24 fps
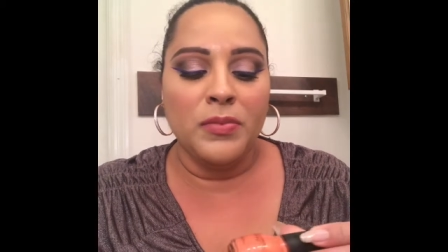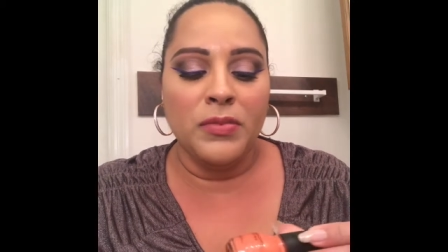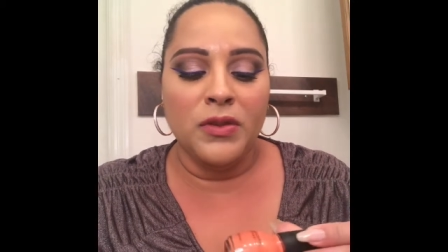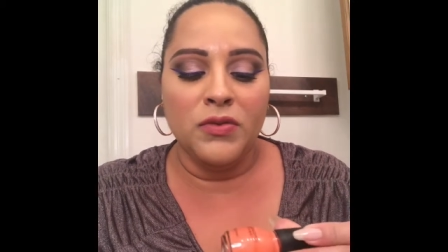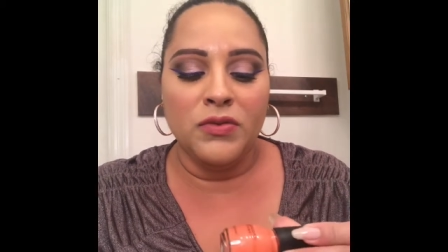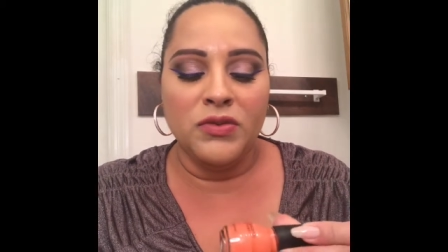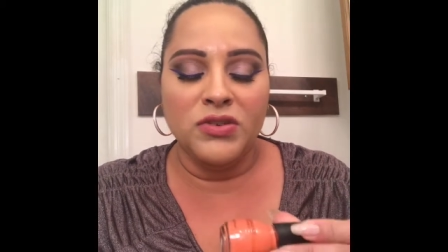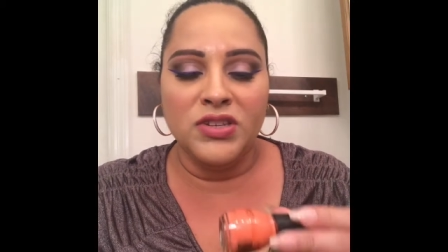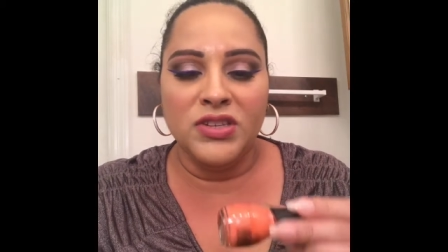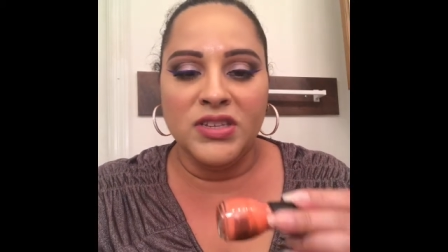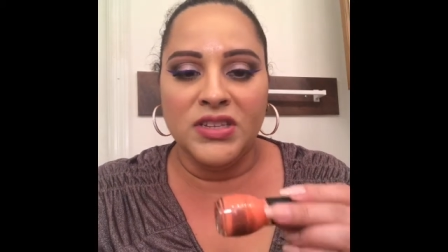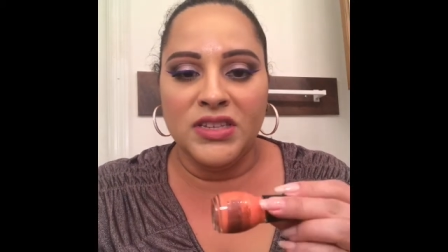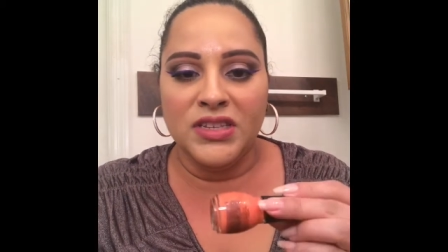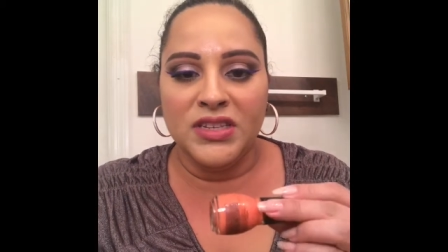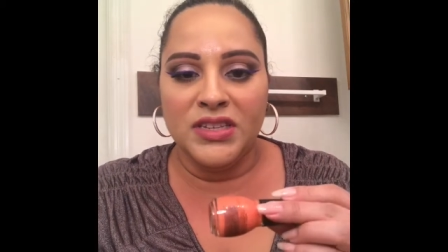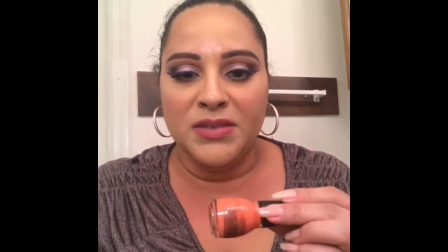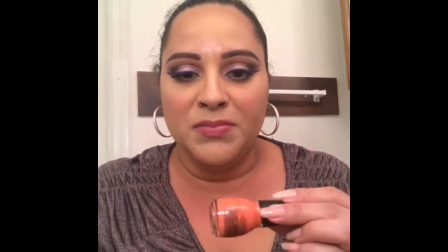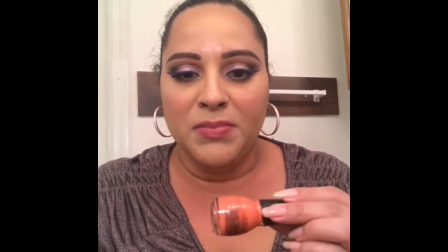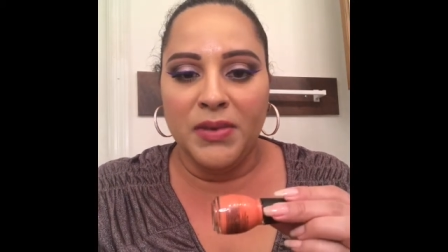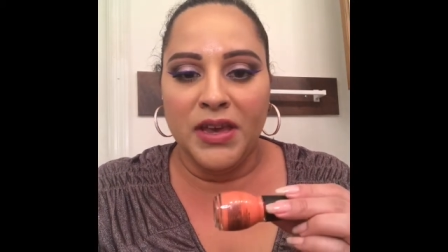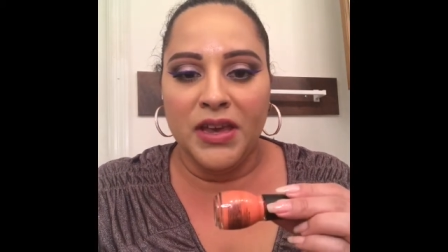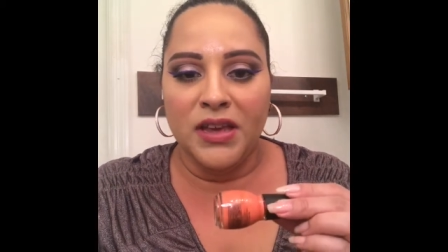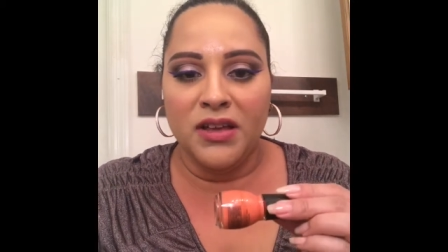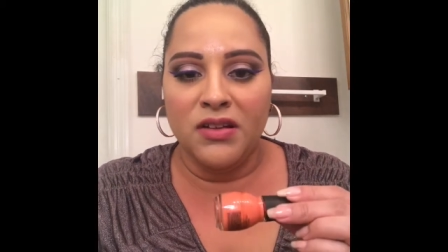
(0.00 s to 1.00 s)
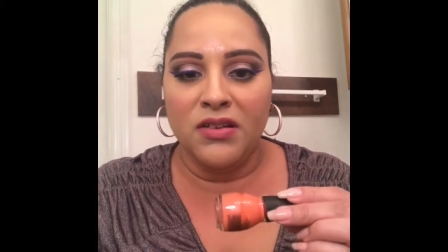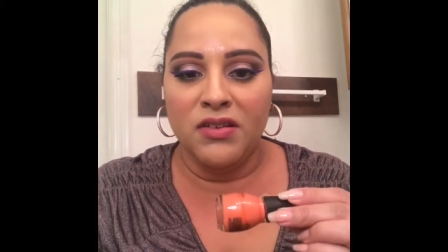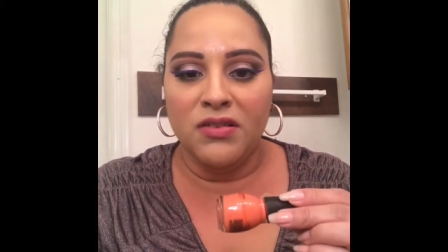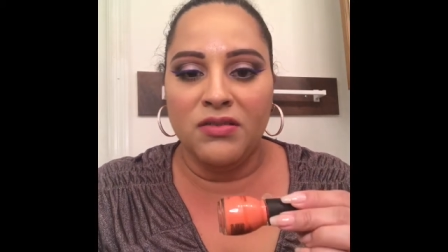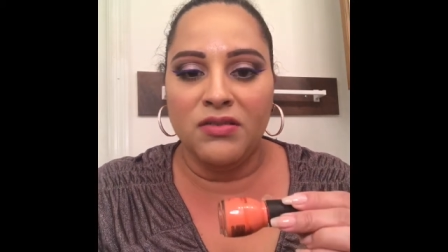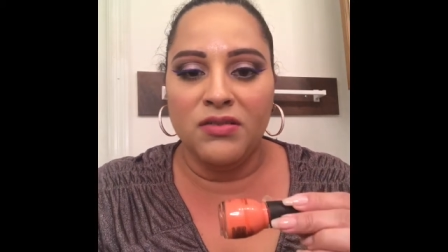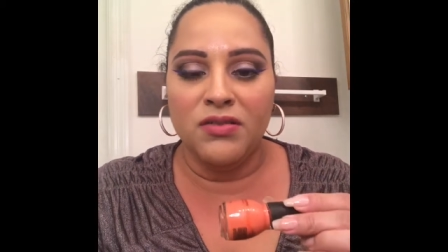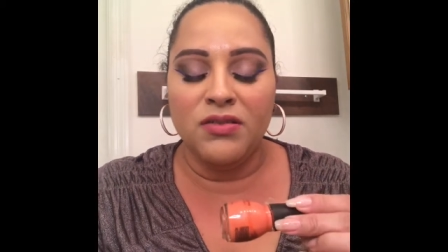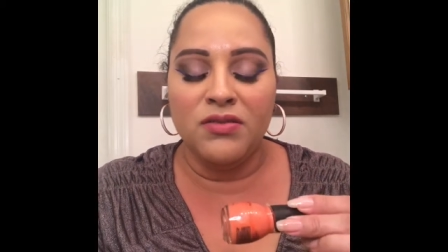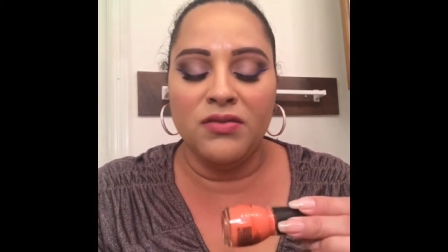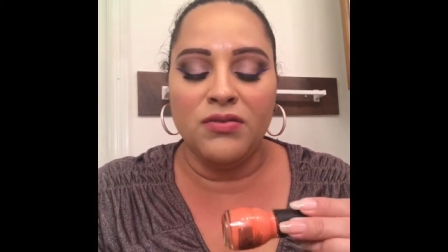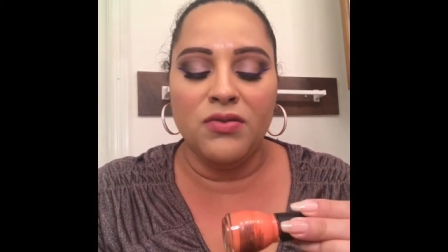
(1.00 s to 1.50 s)
which is this
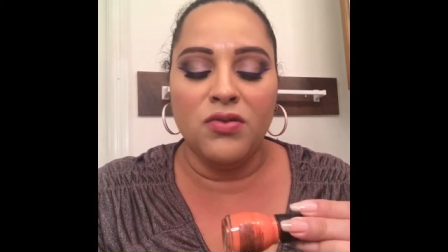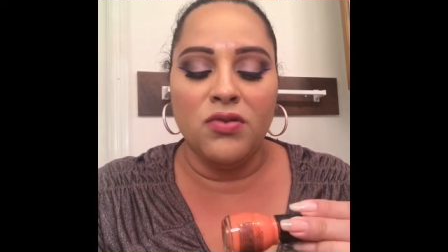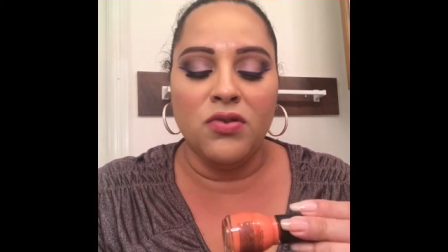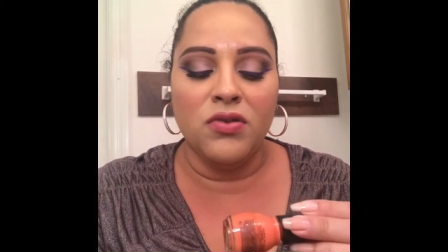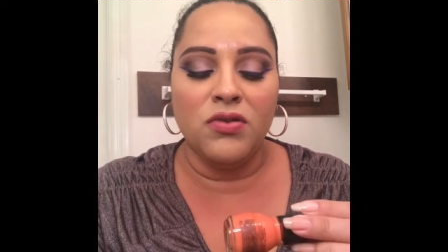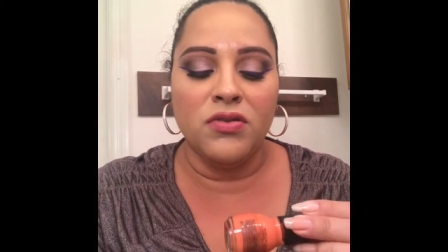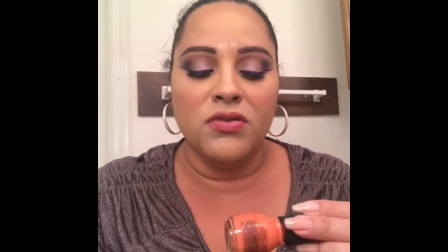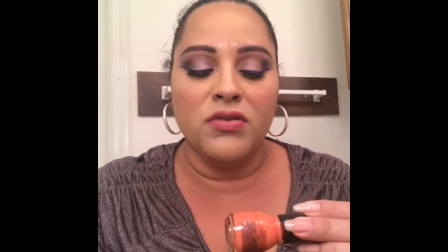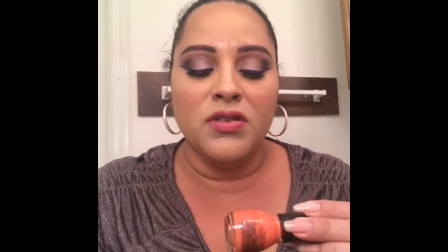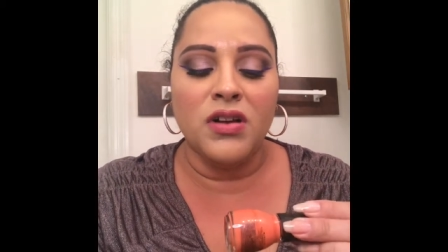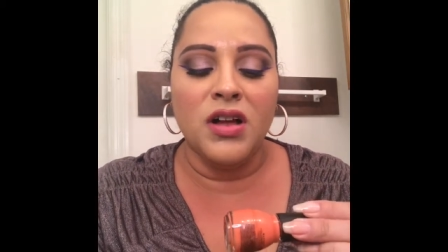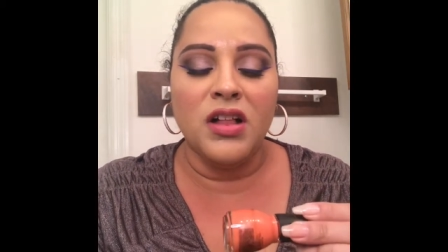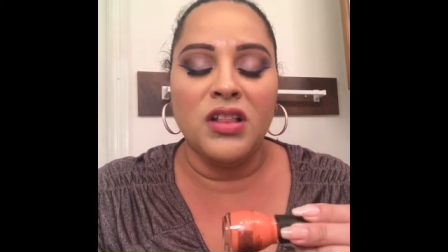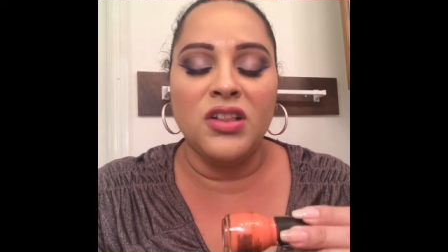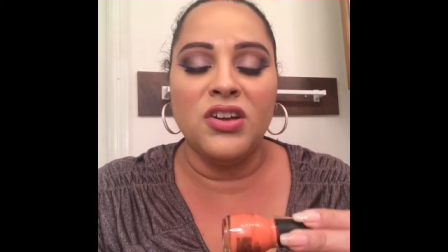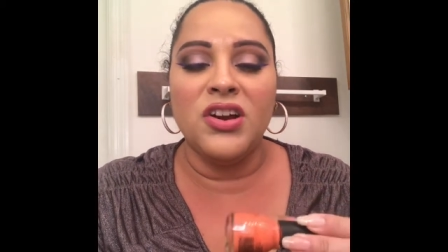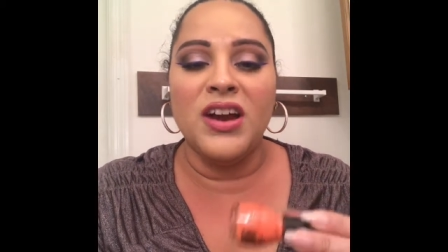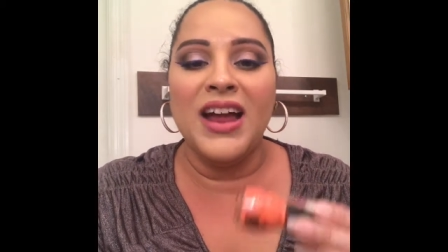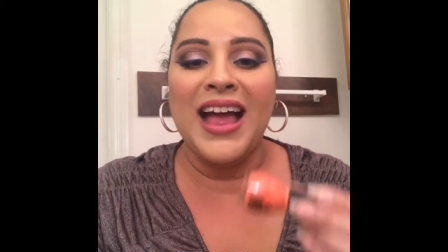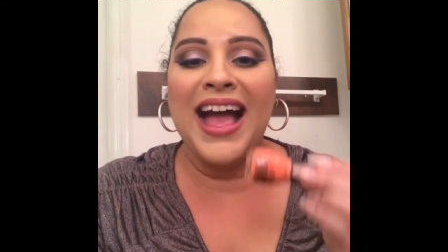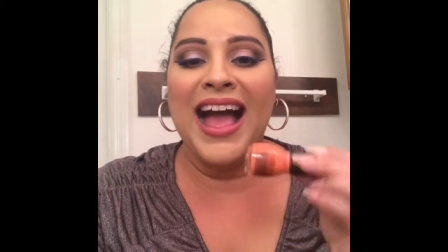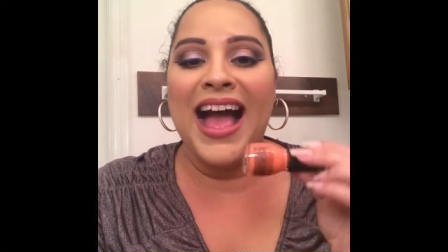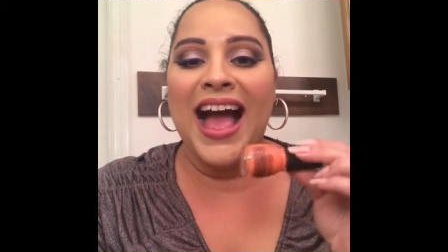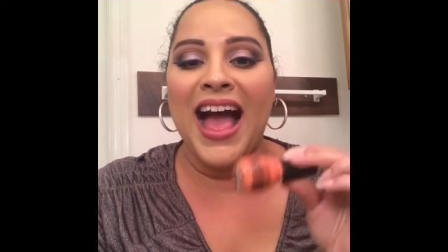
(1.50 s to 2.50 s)
pale coral color.